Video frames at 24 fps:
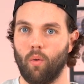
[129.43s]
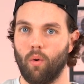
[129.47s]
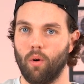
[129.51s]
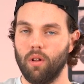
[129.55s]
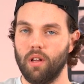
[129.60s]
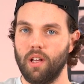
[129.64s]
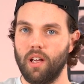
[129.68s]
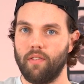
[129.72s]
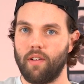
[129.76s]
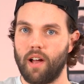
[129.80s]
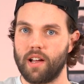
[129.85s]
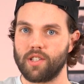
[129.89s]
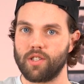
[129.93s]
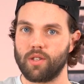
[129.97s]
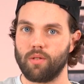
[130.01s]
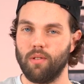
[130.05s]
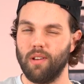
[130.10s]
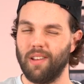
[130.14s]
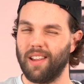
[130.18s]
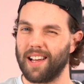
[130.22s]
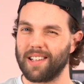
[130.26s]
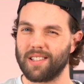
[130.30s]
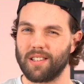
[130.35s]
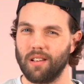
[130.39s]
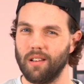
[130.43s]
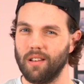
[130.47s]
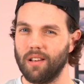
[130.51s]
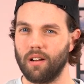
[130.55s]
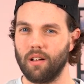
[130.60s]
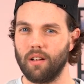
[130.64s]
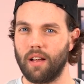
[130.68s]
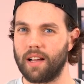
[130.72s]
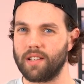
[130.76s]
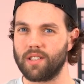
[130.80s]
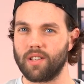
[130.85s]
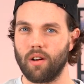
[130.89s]
we'll leave S3. That's a
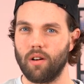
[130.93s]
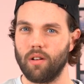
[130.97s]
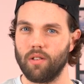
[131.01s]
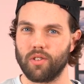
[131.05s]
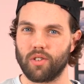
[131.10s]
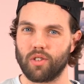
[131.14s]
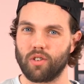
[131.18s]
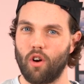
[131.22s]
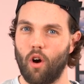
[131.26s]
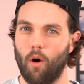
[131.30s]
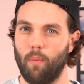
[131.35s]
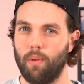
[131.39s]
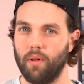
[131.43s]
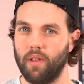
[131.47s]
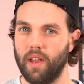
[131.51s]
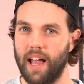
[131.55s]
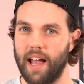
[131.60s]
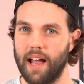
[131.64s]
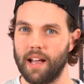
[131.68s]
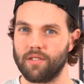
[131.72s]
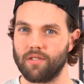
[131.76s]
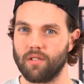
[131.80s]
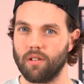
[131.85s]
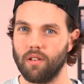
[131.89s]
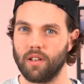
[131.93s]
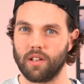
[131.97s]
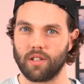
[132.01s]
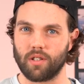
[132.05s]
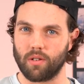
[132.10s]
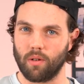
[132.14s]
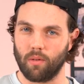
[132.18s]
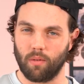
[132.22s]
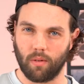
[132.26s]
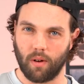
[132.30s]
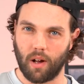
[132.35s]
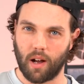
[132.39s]
little, that's out of the scope of the answer to this,
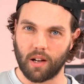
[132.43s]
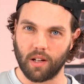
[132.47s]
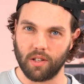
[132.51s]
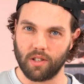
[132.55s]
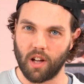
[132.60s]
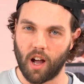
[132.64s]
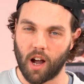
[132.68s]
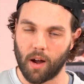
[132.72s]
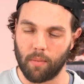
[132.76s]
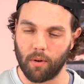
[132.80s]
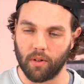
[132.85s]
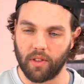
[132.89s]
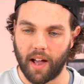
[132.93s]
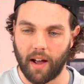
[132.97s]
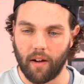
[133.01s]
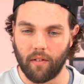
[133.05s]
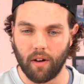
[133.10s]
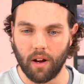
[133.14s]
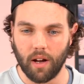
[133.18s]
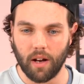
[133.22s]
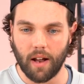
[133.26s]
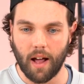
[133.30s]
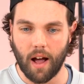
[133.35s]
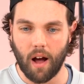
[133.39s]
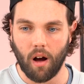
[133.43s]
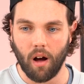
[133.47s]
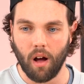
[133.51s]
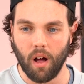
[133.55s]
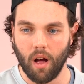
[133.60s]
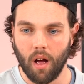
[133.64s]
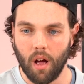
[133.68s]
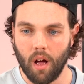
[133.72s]
so we're not going to talk about that right now.